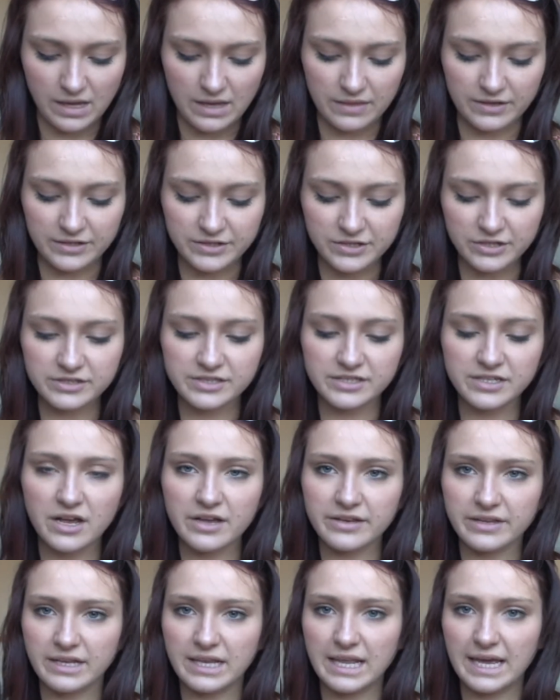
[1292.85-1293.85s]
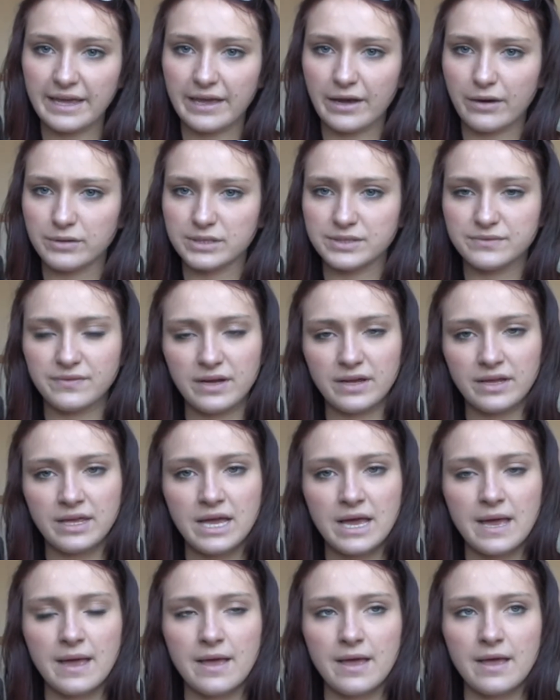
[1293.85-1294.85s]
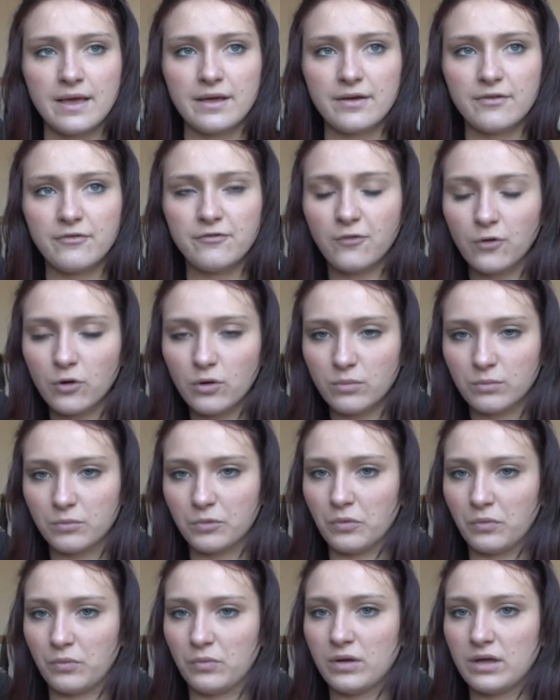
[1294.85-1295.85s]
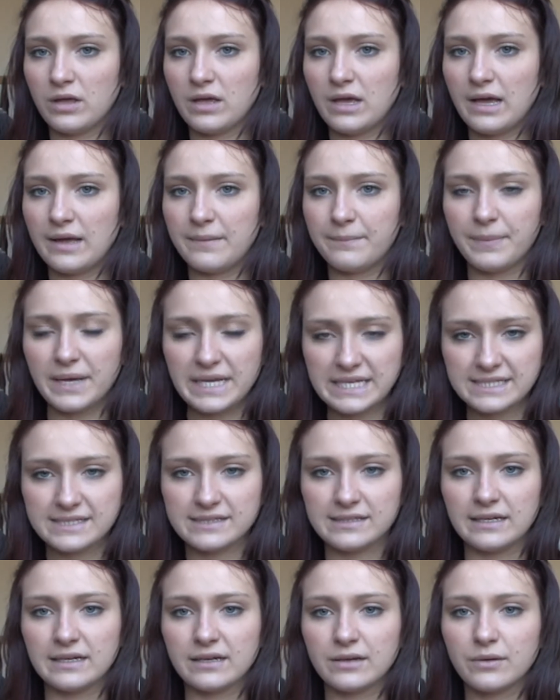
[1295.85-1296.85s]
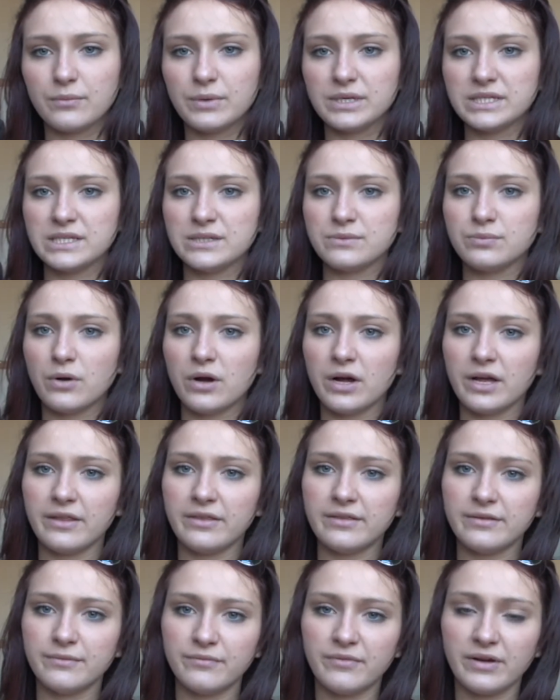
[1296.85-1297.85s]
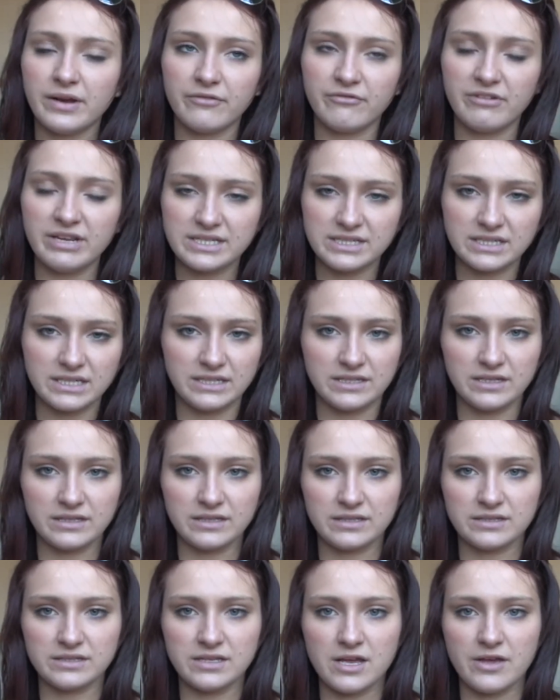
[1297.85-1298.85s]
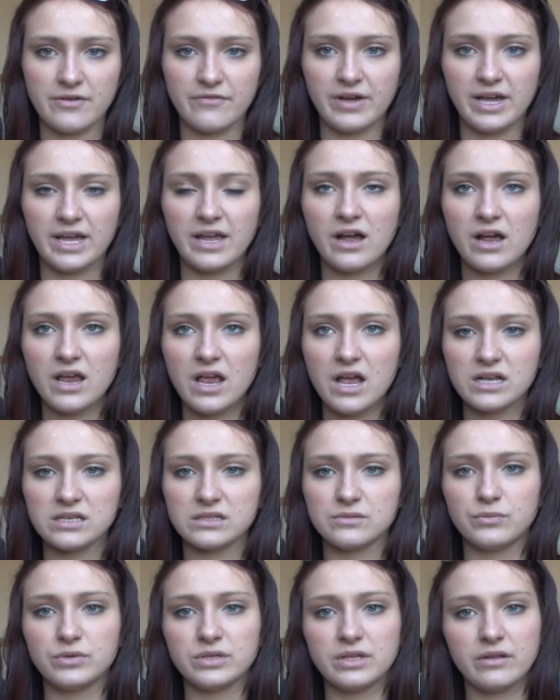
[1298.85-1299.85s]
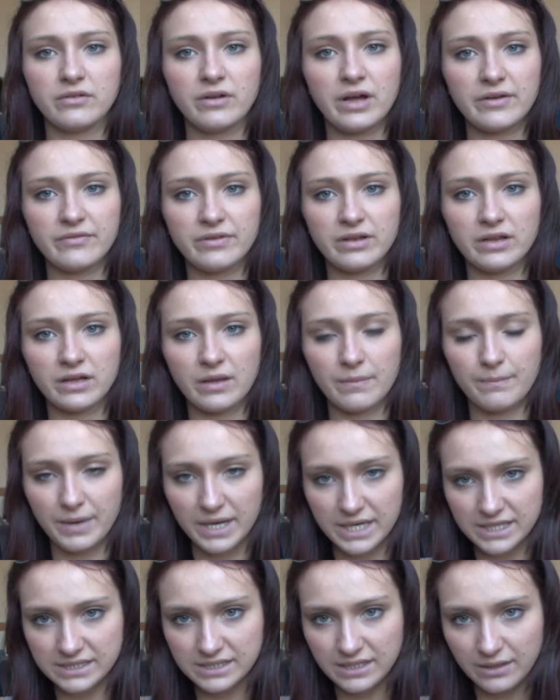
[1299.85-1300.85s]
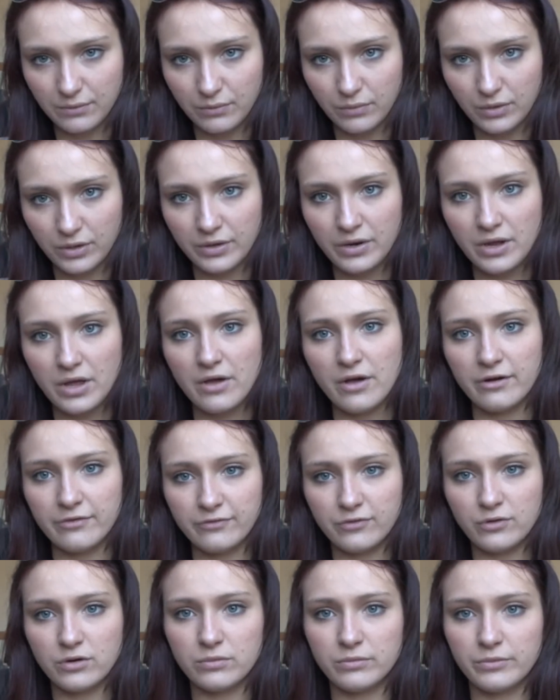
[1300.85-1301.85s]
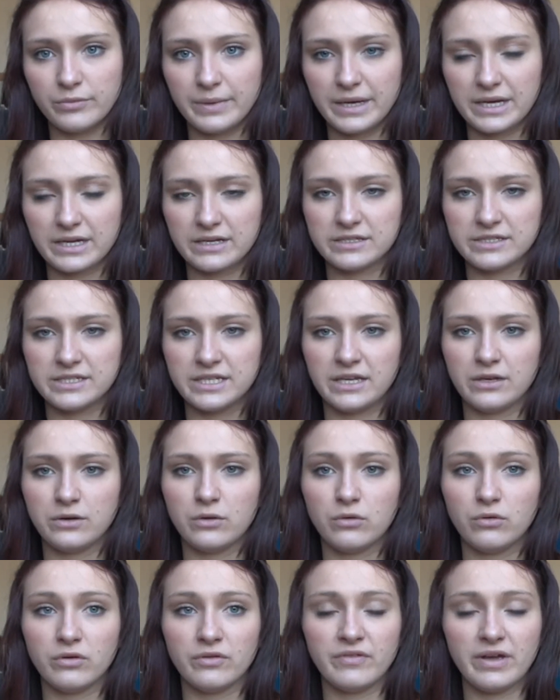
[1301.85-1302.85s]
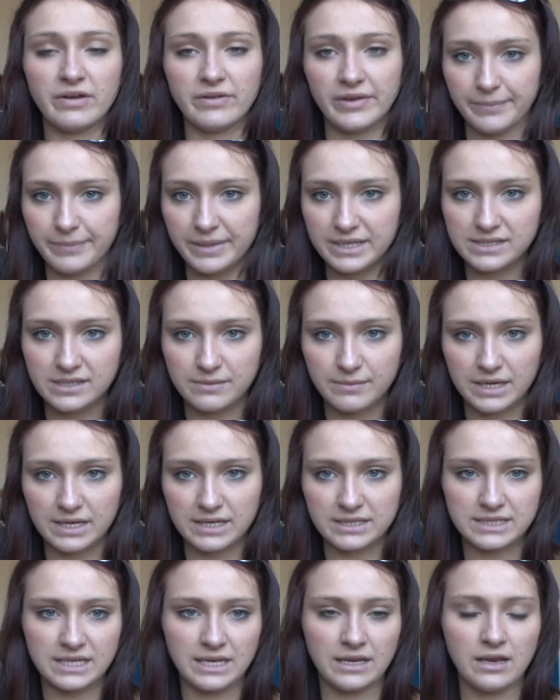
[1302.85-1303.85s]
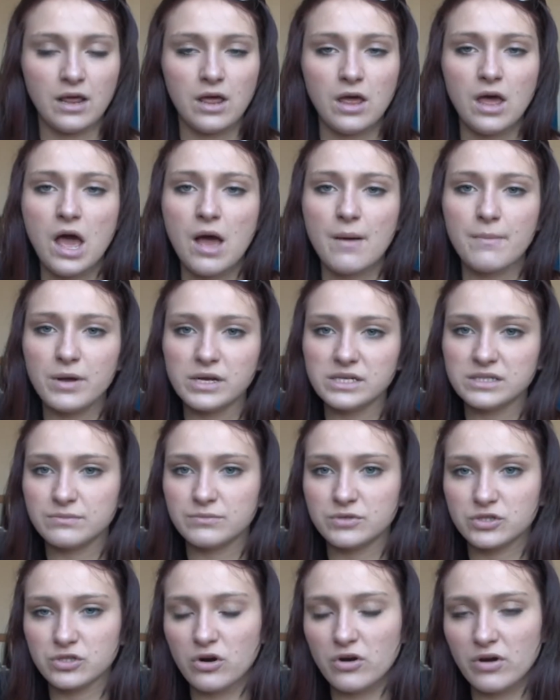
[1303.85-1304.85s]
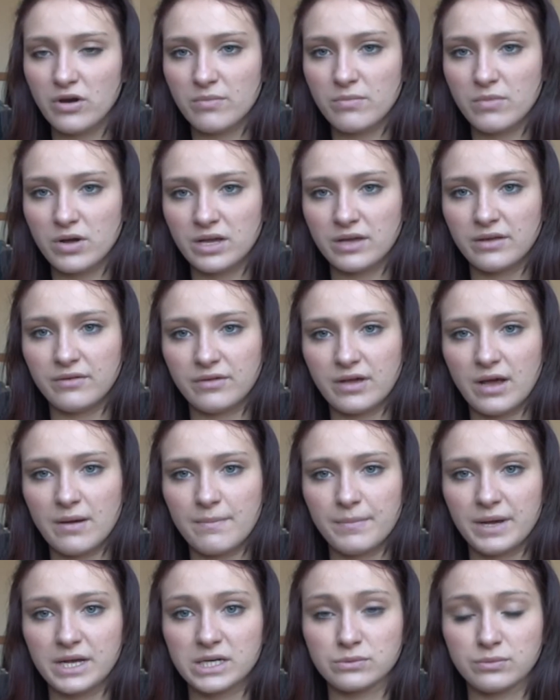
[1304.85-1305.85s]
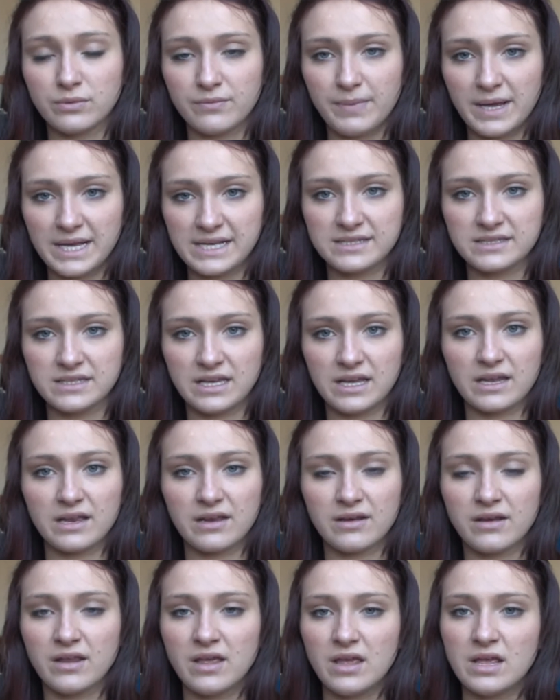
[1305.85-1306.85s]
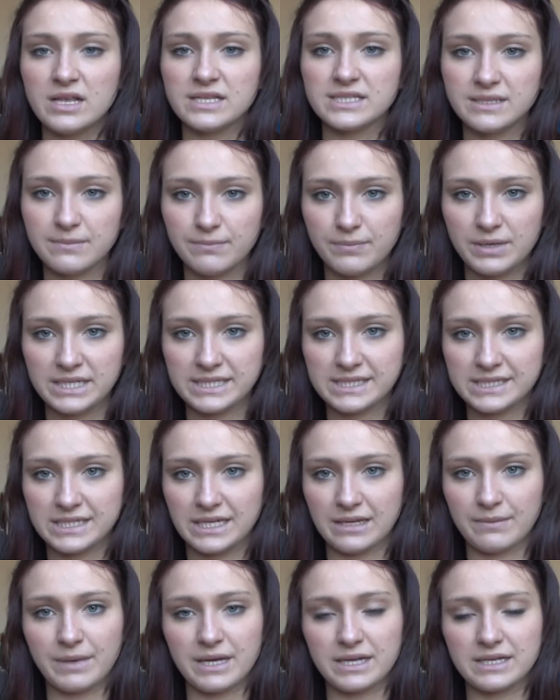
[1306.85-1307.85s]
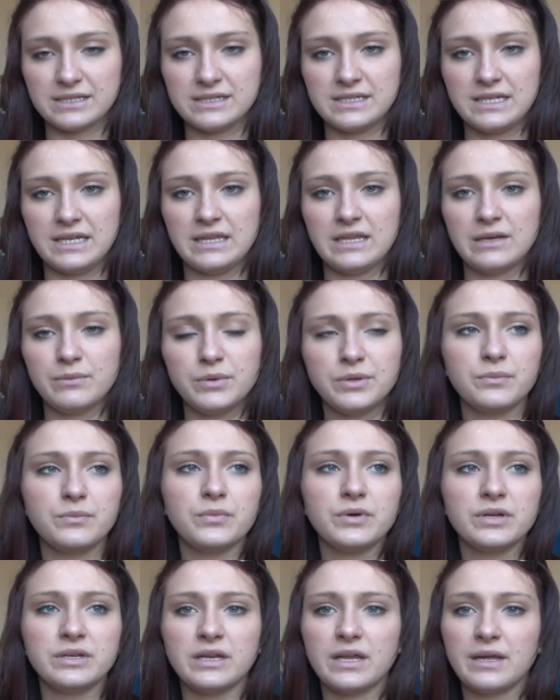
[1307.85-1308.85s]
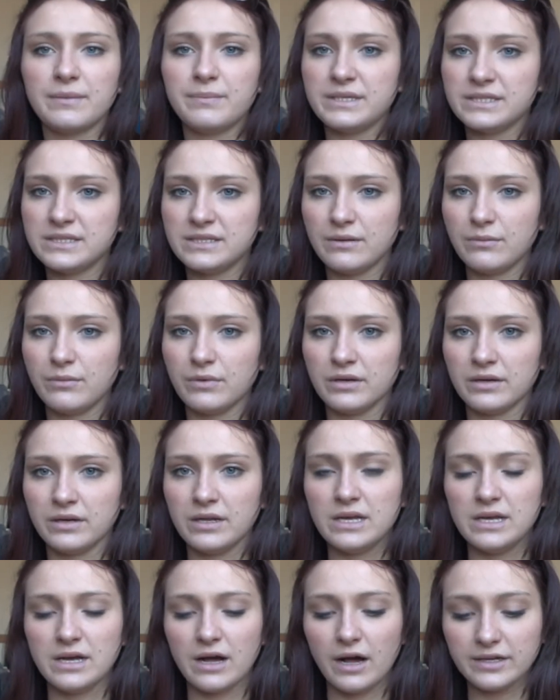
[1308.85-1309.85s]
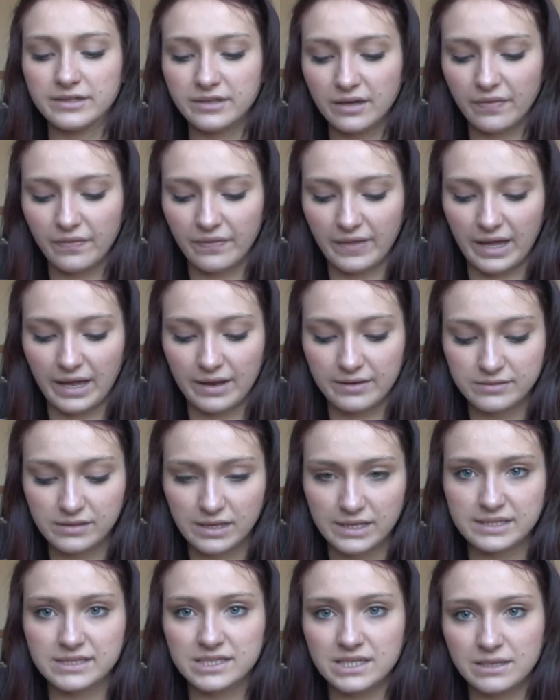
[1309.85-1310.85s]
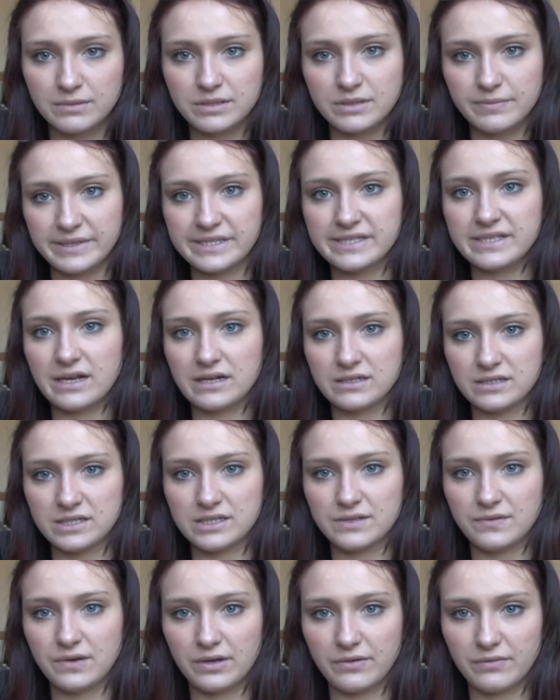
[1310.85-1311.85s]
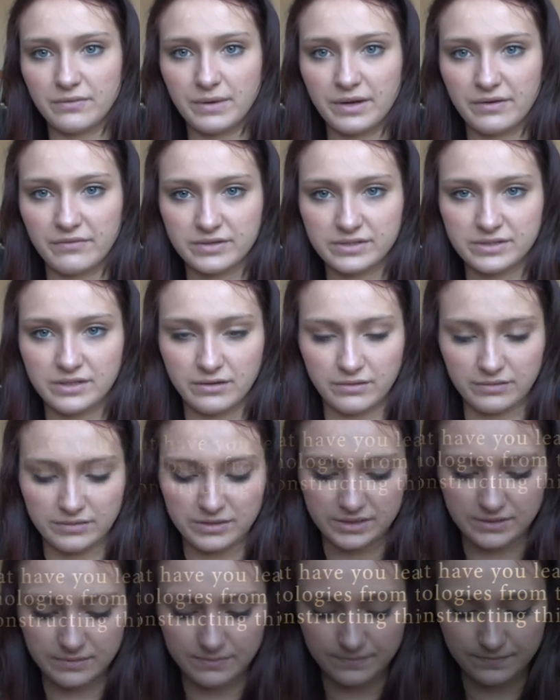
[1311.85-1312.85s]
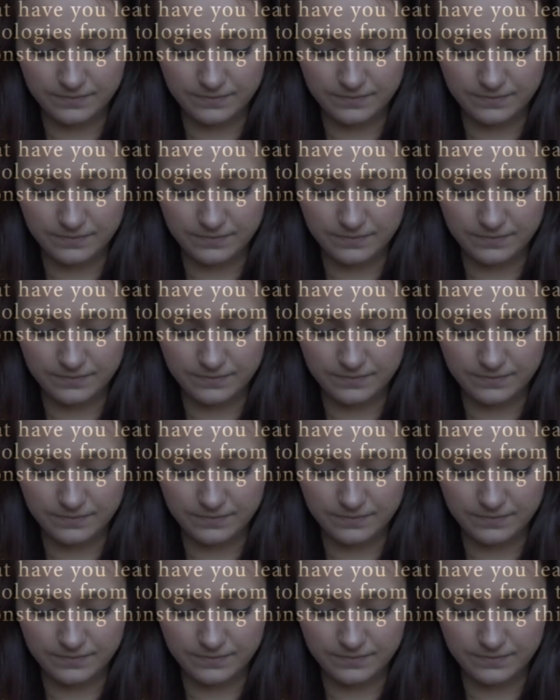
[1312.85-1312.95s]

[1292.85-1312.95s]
The design and layout was very formal and basic, which is what when I recently done a survey, I asked them whether they rather like a basic one, a formal magazine, or a very busy magazine. Majority of my comebacks were basic and simplistic magazine. They wouldn't want a busy one. I'd done that and they seemed to be satisfied with my results.